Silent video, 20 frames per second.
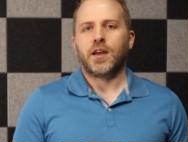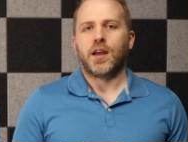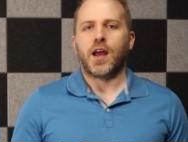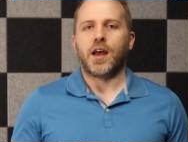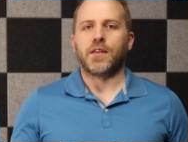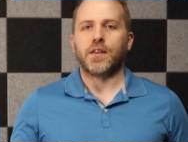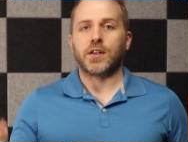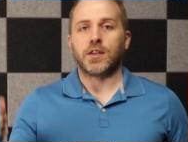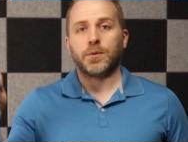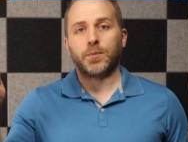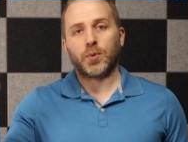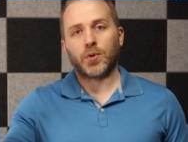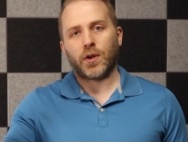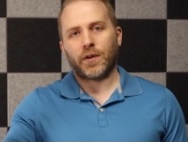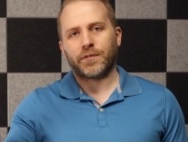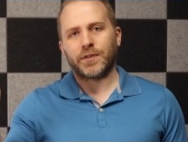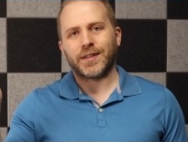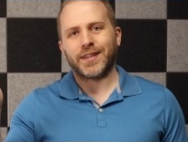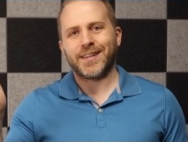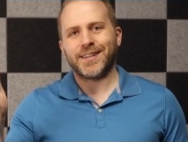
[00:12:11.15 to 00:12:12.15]
and then you boot
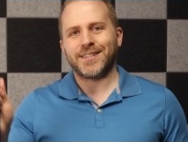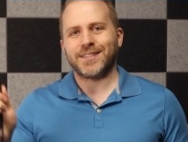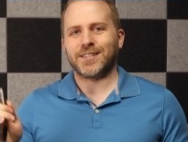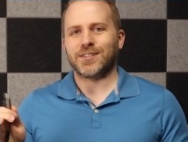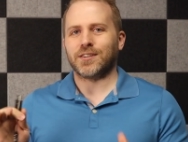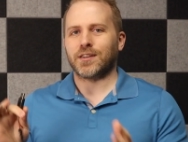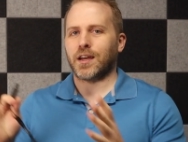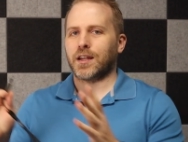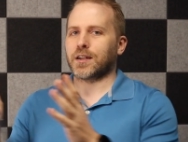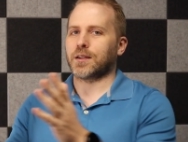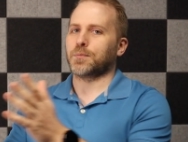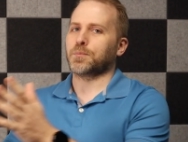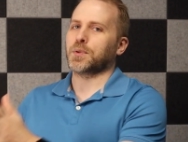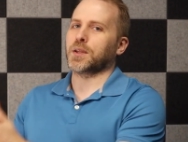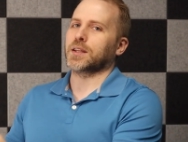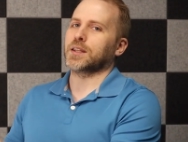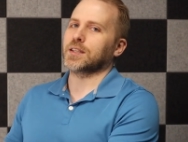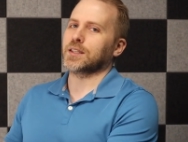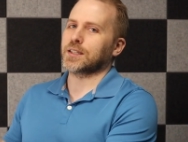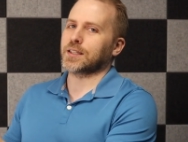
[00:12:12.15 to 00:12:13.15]
off of this and you got a
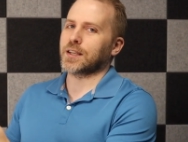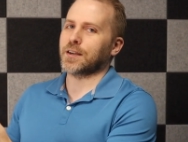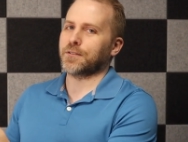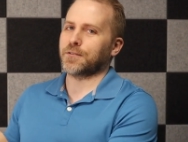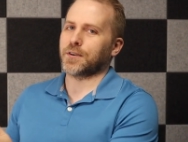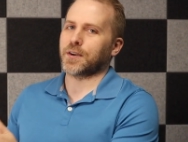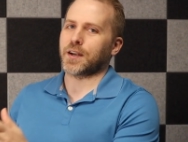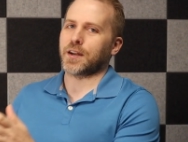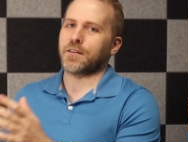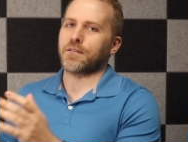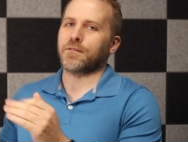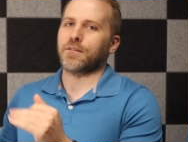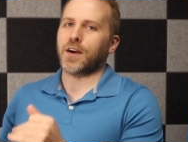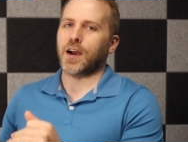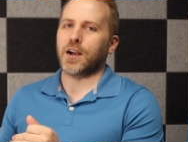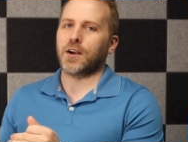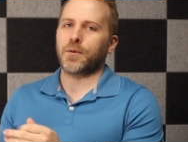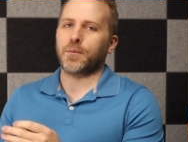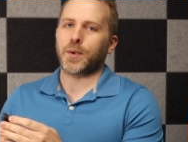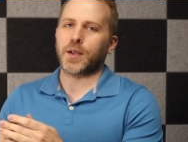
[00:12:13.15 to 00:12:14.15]
completely different
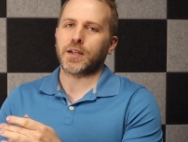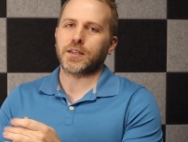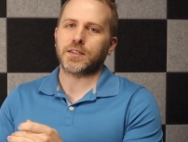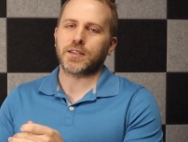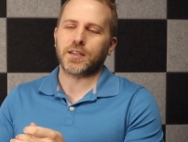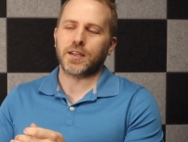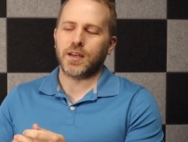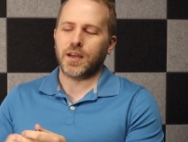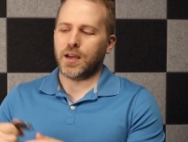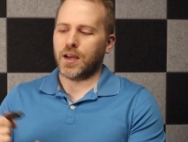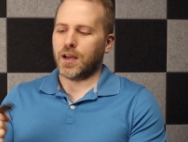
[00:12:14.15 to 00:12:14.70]
environment